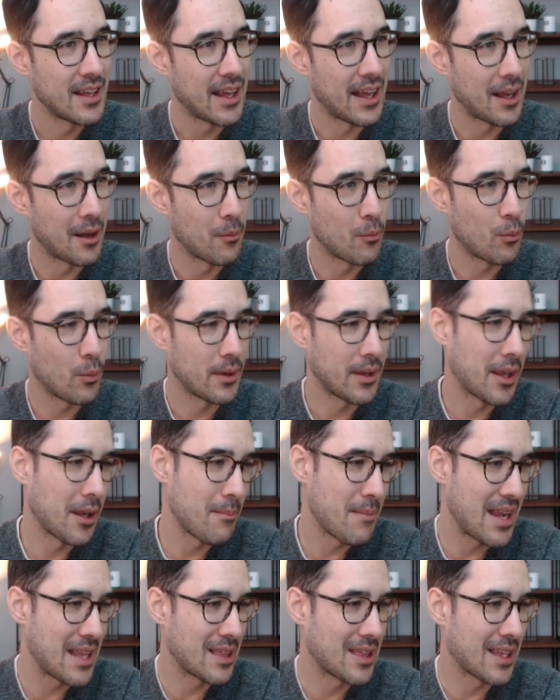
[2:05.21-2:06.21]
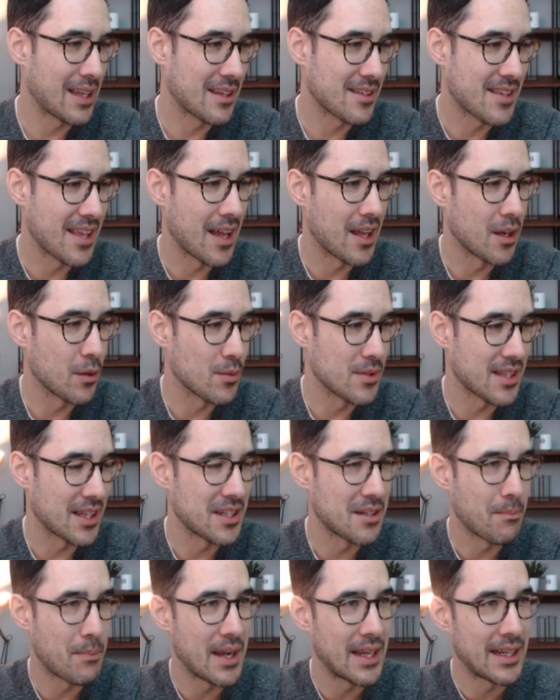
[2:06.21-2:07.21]
Um, one of the main things there that was
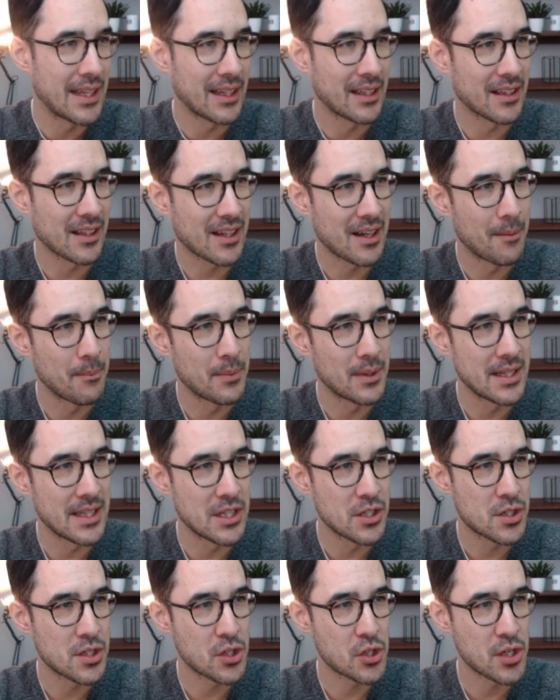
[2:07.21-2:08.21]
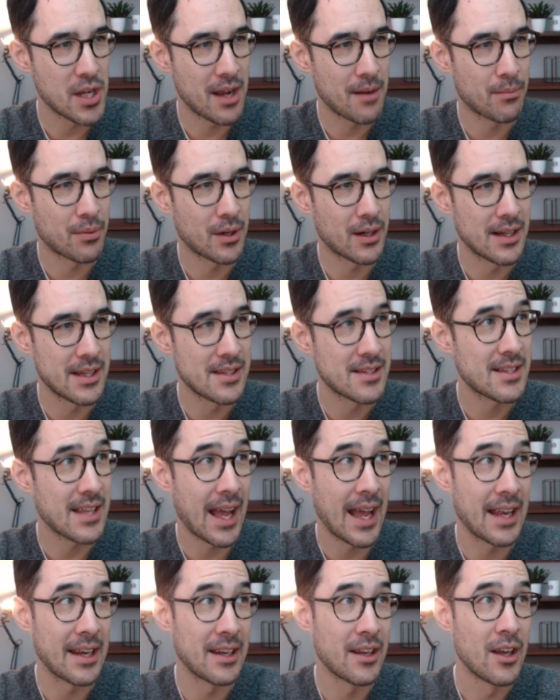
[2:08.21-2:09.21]
underpinning the company's share price
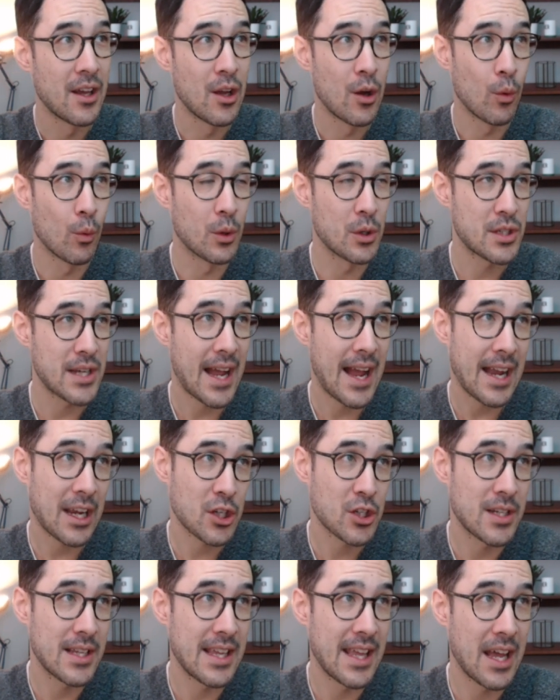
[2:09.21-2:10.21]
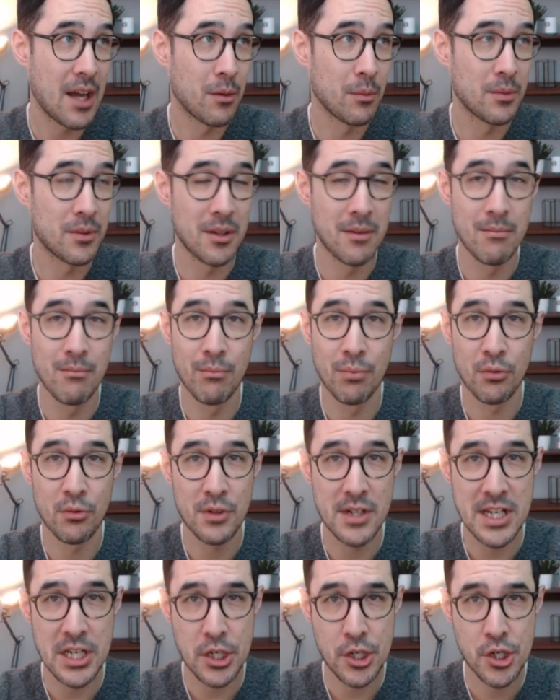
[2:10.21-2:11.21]
and which actually helped them
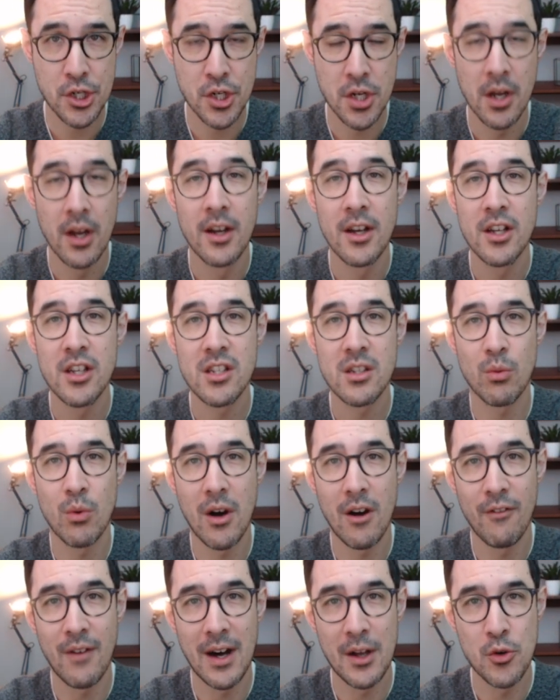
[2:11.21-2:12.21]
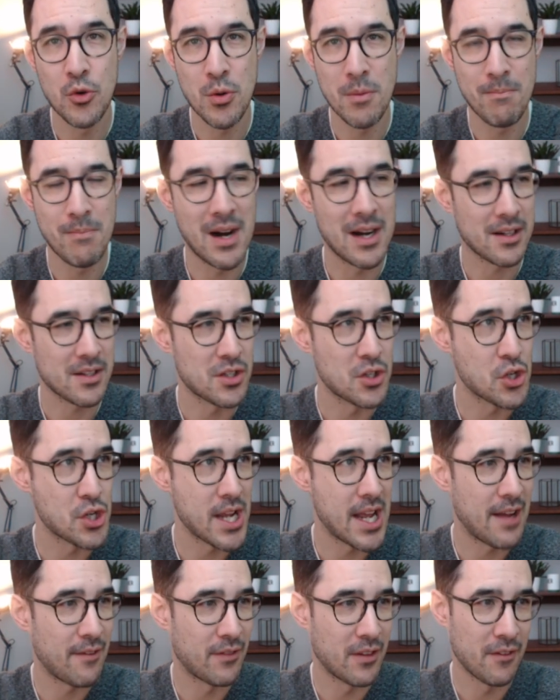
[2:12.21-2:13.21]
breach 1200 bucks a
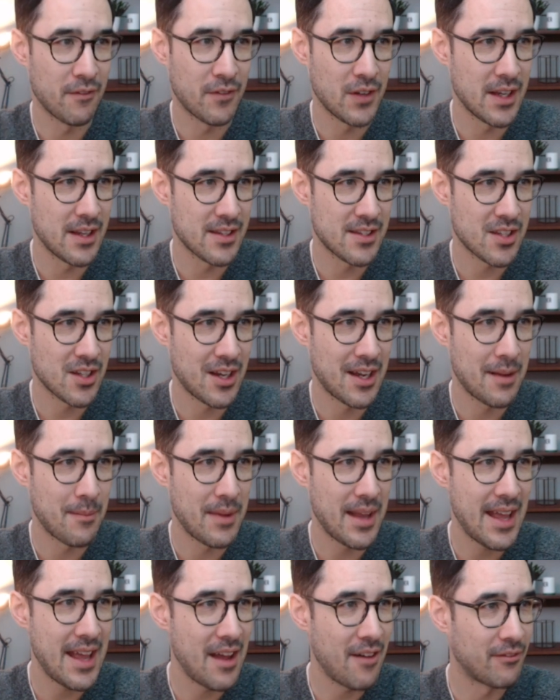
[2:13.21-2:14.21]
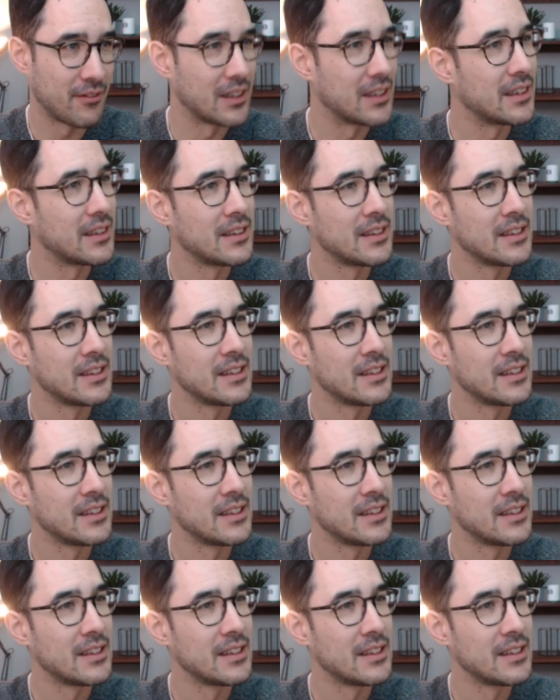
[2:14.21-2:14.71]
share for the first time ever